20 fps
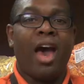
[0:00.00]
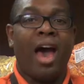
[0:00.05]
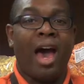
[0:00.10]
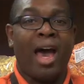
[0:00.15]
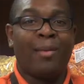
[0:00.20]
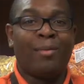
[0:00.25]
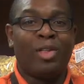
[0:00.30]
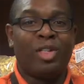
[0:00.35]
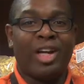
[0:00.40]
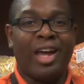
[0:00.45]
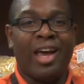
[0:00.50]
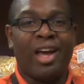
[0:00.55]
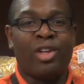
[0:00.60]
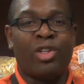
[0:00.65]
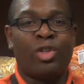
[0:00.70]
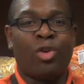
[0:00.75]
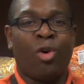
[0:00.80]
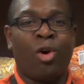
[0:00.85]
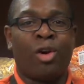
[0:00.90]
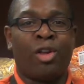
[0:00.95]
I'm Chad
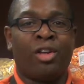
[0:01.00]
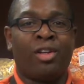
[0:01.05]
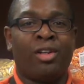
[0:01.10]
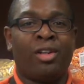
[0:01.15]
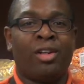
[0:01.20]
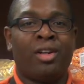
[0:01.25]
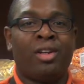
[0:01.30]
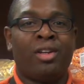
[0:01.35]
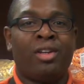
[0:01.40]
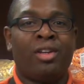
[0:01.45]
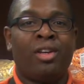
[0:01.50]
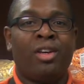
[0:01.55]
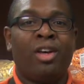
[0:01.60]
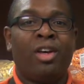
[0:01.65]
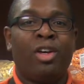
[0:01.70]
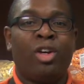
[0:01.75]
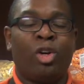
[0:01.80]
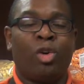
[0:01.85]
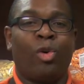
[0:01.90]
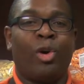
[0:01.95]
Jordan,
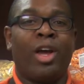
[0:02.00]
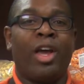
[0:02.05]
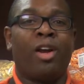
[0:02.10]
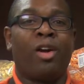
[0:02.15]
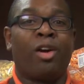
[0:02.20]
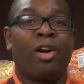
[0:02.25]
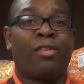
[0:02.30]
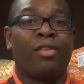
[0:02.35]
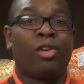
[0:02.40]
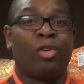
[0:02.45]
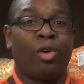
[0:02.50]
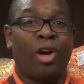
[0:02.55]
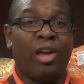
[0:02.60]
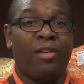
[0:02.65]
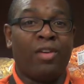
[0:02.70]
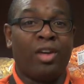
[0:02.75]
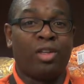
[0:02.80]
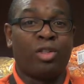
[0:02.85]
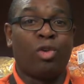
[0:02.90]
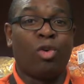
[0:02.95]
creator of
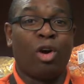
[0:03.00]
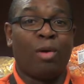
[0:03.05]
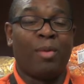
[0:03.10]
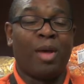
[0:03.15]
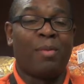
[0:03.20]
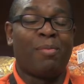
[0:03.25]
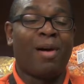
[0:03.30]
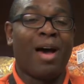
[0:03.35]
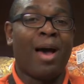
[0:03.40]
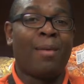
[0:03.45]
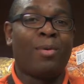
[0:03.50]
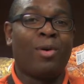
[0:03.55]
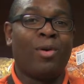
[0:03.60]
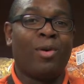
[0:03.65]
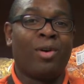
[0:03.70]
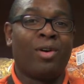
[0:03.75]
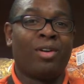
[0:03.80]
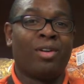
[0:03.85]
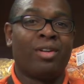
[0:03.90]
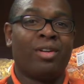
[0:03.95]
Cravings Gourmet
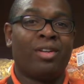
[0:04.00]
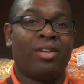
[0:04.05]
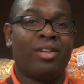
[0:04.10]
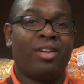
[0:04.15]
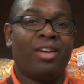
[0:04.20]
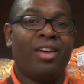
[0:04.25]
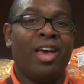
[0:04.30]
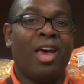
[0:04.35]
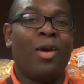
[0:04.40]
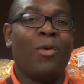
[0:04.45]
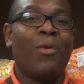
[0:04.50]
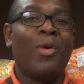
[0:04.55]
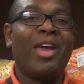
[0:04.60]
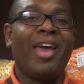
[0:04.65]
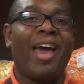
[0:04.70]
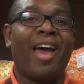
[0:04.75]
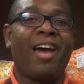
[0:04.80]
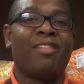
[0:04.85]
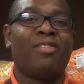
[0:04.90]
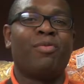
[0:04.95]
Popcorn, and we
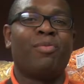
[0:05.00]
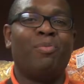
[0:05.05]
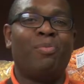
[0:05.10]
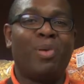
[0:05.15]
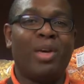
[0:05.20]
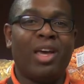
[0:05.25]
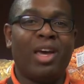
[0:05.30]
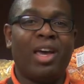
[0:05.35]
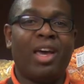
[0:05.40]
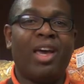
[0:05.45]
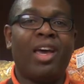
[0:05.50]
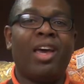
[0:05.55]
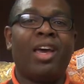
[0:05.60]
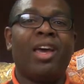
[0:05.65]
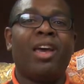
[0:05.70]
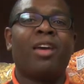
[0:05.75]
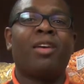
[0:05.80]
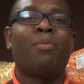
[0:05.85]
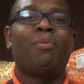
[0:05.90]
have big